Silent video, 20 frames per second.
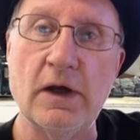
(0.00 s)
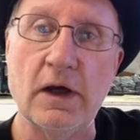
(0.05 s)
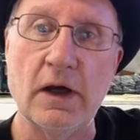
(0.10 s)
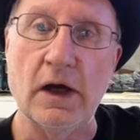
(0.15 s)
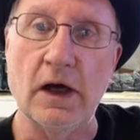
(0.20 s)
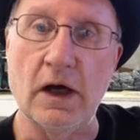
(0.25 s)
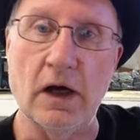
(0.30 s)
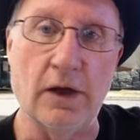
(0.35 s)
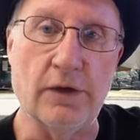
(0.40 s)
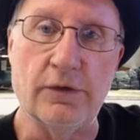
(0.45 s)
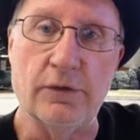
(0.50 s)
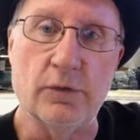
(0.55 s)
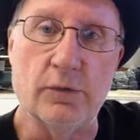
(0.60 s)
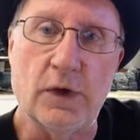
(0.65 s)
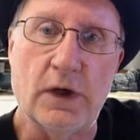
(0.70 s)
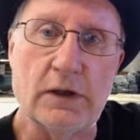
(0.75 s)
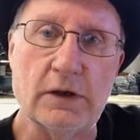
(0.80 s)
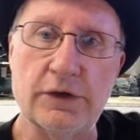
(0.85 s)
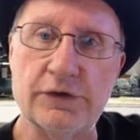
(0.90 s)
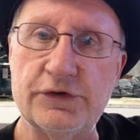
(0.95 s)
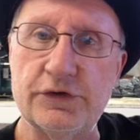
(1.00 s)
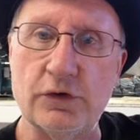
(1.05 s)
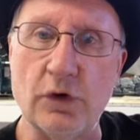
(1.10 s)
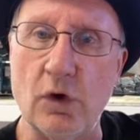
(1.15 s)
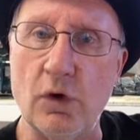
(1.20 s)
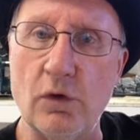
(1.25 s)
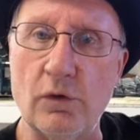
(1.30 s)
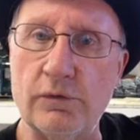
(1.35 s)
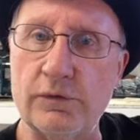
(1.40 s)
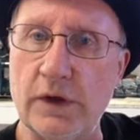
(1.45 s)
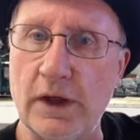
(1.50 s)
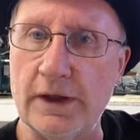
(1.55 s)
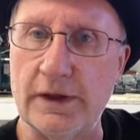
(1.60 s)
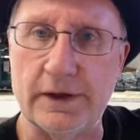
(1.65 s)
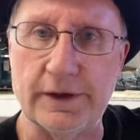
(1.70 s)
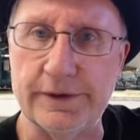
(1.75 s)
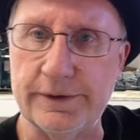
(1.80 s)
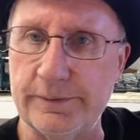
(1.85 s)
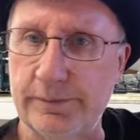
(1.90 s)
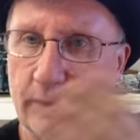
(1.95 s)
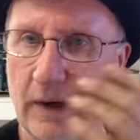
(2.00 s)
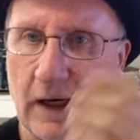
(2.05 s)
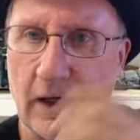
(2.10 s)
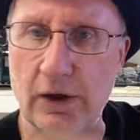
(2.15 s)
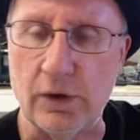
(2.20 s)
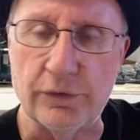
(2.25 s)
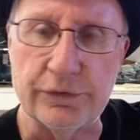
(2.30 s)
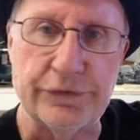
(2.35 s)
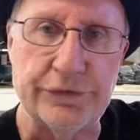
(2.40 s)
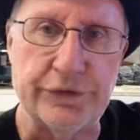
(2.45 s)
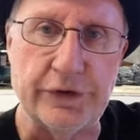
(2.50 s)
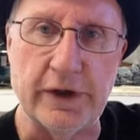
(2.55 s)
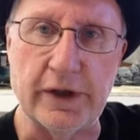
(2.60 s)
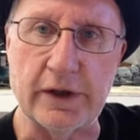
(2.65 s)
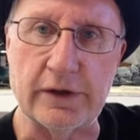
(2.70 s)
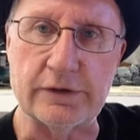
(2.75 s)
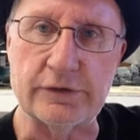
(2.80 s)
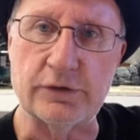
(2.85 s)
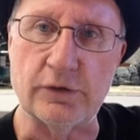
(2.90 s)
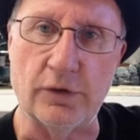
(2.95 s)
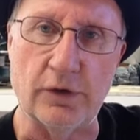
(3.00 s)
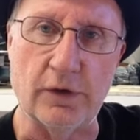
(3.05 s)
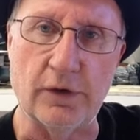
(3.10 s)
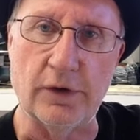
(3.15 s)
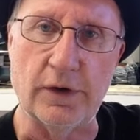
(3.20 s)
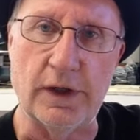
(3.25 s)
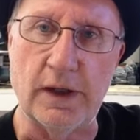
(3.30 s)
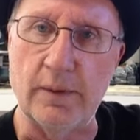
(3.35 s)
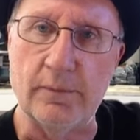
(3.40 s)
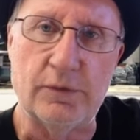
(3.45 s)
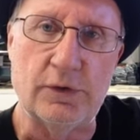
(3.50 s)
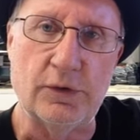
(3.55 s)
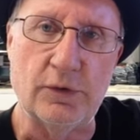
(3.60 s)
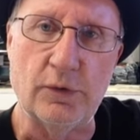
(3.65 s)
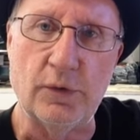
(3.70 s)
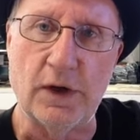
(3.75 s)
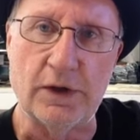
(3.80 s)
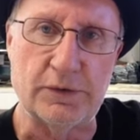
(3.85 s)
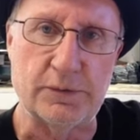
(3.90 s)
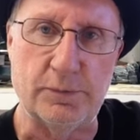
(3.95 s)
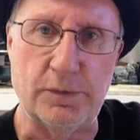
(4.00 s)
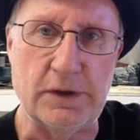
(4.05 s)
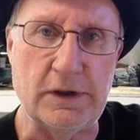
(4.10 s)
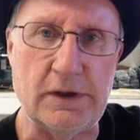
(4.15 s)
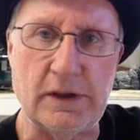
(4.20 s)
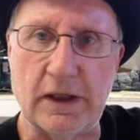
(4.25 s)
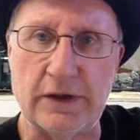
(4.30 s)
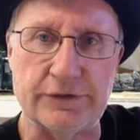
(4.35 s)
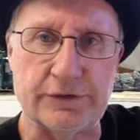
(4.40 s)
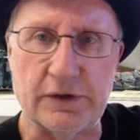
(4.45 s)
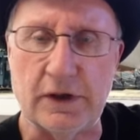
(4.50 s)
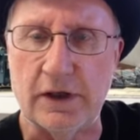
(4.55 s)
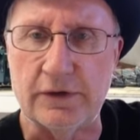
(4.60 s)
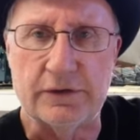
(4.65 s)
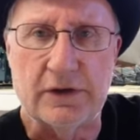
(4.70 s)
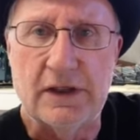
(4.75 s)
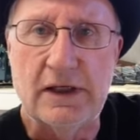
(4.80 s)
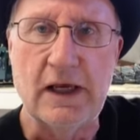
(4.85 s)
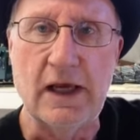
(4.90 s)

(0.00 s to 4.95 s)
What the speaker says: The regular stoves like a Bio 6 or an M2 SBSS,